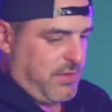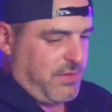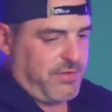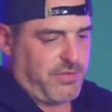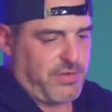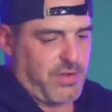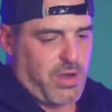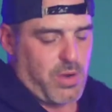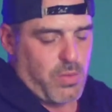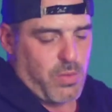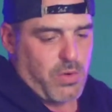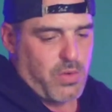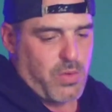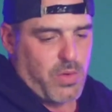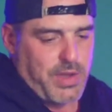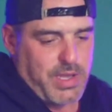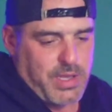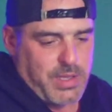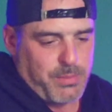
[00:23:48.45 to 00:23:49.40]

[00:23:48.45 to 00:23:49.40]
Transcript: So we'll go ahead and